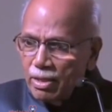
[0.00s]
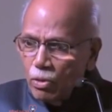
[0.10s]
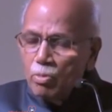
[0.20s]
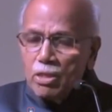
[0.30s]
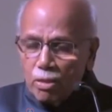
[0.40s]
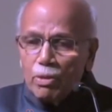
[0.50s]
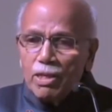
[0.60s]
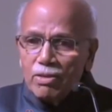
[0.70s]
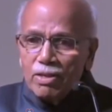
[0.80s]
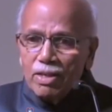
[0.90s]
You will be
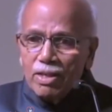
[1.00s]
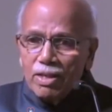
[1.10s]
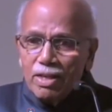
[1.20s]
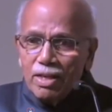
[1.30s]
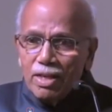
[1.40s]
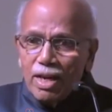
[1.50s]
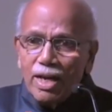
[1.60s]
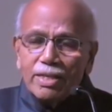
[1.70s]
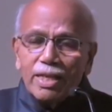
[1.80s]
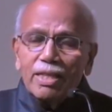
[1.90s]
surprised.
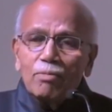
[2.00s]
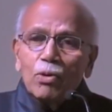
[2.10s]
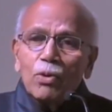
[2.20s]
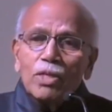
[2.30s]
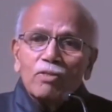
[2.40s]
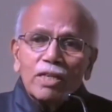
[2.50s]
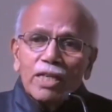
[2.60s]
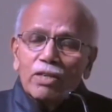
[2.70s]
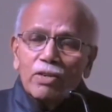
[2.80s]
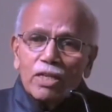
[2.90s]
I tell them, don't even
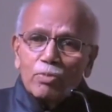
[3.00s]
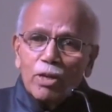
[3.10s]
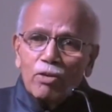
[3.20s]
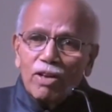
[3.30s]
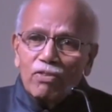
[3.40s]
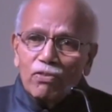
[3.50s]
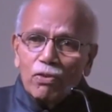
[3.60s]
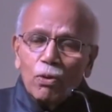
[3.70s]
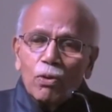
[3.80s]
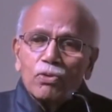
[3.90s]
tell your husband or wife.
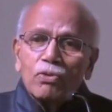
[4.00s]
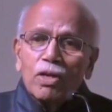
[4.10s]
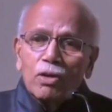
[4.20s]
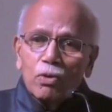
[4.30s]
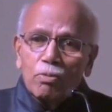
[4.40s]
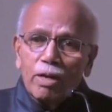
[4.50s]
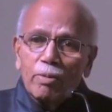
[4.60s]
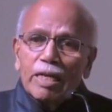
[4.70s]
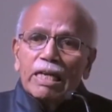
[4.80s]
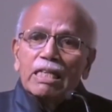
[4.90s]
Close your room and
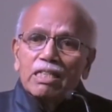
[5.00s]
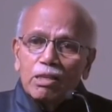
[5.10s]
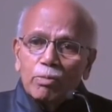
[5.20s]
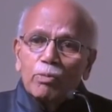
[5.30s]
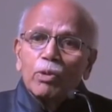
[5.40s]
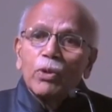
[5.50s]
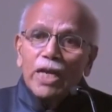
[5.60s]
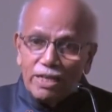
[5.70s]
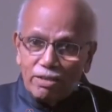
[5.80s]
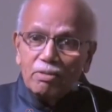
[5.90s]
make a list of people you
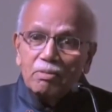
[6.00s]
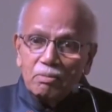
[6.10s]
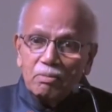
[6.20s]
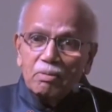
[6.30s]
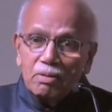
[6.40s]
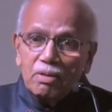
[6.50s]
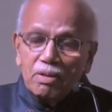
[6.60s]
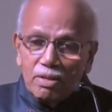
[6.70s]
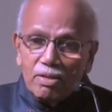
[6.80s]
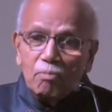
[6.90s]
hate.
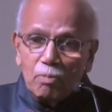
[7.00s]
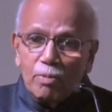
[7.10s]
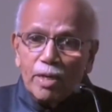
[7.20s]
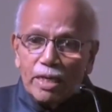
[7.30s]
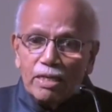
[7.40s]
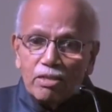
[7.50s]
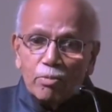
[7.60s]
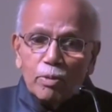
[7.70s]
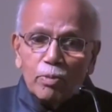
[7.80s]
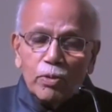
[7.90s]
Simply make a list
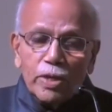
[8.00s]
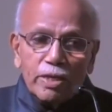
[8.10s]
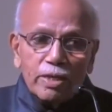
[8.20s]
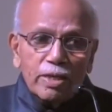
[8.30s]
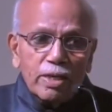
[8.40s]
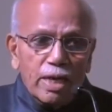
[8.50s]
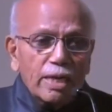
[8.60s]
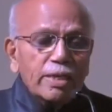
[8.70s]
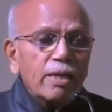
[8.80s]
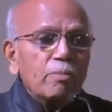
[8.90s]
of people you hate.
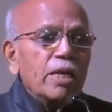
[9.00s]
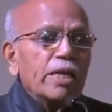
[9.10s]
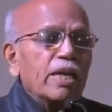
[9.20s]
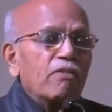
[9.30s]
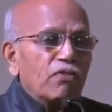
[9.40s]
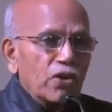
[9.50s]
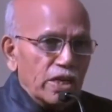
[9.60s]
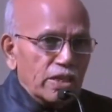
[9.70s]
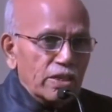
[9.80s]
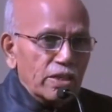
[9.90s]
And then make an
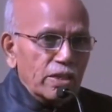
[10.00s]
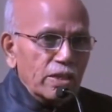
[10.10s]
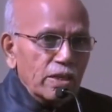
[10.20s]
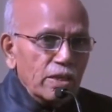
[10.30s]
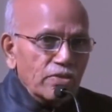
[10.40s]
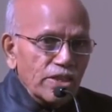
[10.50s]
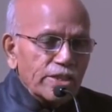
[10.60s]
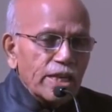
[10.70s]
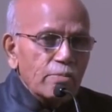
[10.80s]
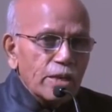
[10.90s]
effort.
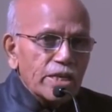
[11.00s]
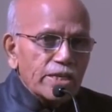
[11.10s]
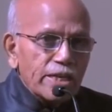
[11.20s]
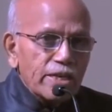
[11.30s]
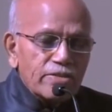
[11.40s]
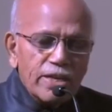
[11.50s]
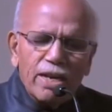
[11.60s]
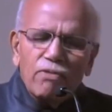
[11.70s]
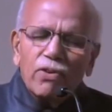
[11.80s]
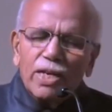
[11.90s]
Sit and meditate and
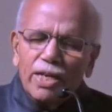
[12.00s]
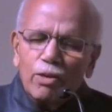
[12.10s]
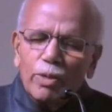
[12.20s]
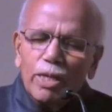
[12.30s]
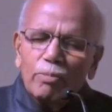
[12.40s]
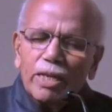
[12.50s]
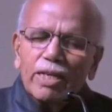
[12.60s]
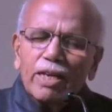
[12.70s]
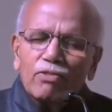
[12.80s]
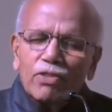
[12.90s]
say, "I forgive
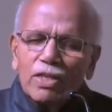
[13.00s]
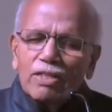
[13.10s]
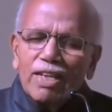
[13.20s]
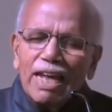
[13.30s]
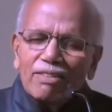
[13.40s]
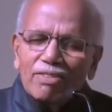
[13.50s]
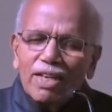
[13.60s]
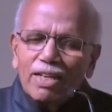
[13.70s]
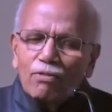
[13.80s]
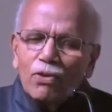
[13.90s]
Bhegde. After all, he's an ass.
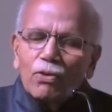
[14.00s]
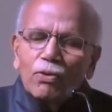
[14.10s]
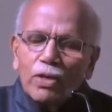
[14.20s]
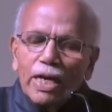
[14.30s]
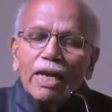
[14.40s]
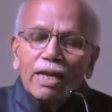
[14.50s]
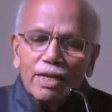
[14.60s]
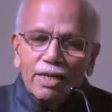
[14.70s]
Let him go to hell."